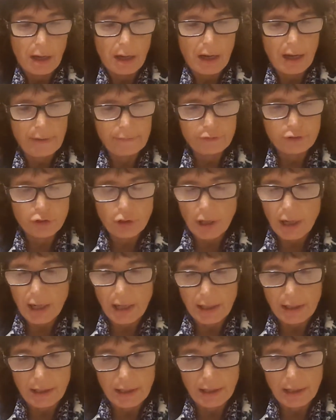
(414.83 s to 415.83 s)
I've
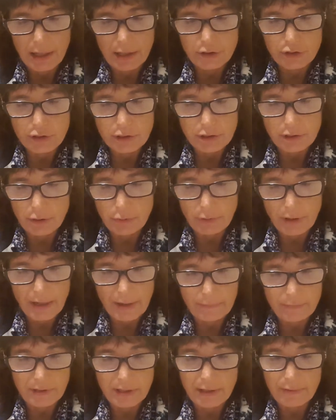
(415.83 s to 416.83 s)
tried and I just don't
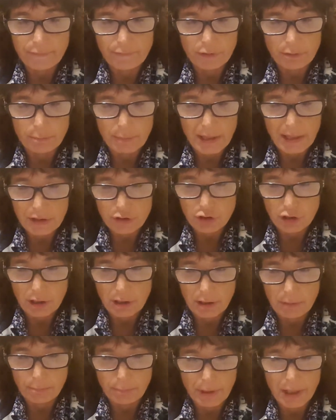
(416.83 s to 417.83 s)
have the
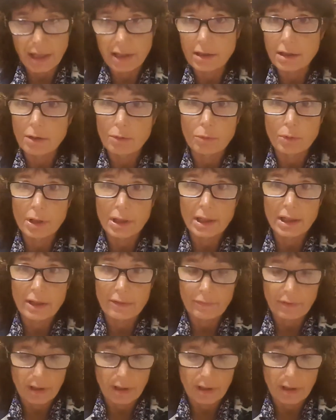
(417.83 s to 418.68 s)
information, but I don't want to give